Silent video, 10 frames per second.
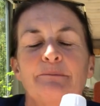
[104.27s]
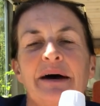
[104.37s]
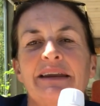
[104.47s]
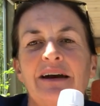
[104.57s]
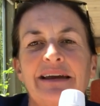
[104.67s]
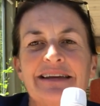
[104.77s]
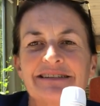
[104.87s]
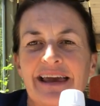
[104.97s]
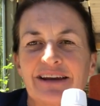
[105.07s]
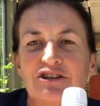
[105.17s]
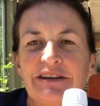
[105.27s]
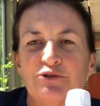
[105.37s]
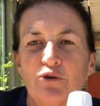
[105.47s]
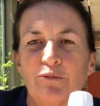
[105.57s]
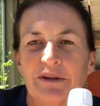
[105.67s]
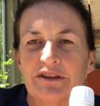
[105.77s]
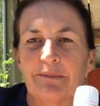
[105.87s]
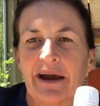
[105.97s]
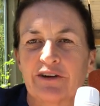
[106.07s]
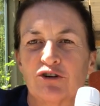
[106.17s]
But it's actually dormant.
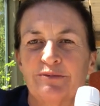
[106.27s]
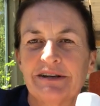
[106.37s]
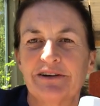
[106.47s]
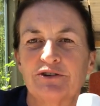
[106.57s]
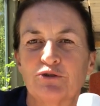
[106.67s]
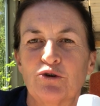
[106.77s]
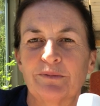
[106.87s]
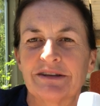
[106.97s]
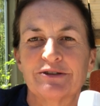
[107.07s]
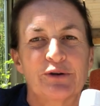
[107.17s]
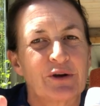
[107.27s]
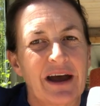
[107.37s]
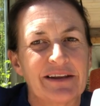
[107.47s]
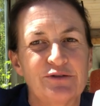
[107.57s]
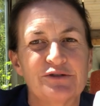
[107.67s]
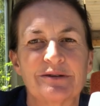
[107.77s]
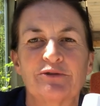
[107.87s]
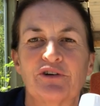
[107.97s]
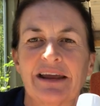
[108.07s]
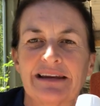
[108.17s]
The microbes here are dormant, so you can't use
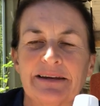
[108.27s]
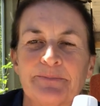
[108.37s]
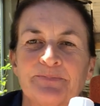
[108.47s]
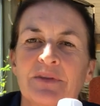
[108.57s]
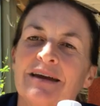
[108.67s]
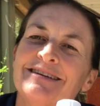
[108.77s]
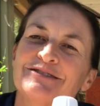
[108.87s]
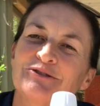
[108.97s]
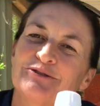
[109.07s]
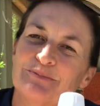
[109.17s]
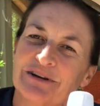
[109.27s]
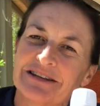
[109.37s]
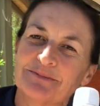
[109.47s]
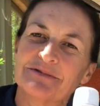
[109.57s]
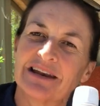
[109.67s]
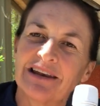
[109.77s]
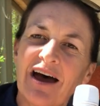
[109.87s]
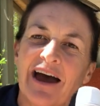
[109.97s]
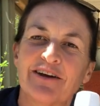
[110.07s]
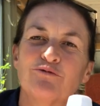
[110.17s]
them directly. So to bring them to
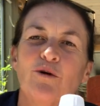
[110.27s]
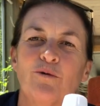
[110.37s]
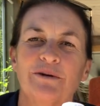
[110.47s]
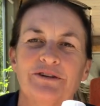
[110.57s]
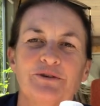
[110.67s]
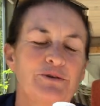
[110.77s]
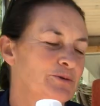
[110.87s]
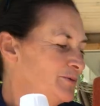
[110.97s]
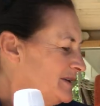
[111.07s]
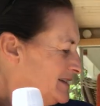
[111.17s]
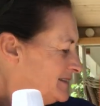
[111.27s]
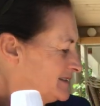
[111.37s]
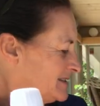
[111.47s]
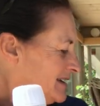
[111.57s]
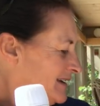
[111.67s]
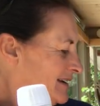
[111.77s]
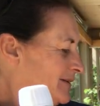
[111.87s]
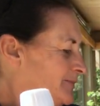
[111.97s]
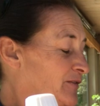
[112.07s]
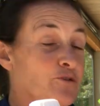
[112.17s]
life, what we do is
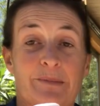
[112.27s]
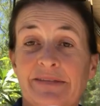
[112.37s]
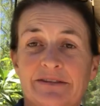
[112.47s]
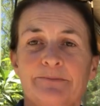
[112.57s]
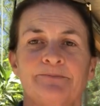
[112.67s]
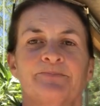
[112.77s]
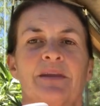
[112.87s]
ferment them,